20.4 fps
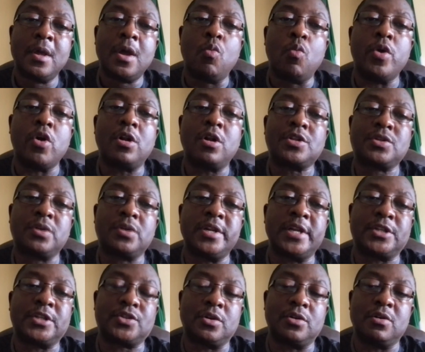We also
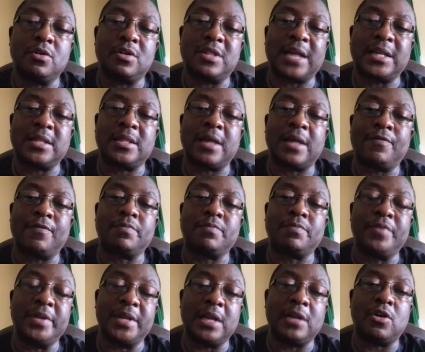need to know that there have
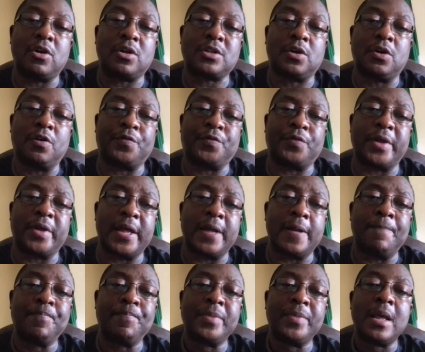been a lot of
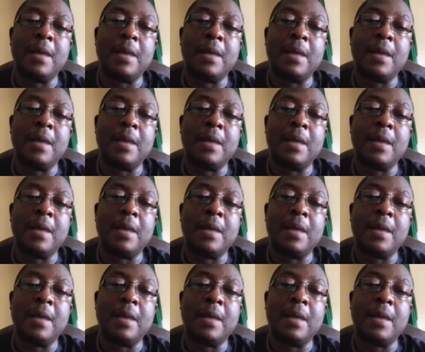uh,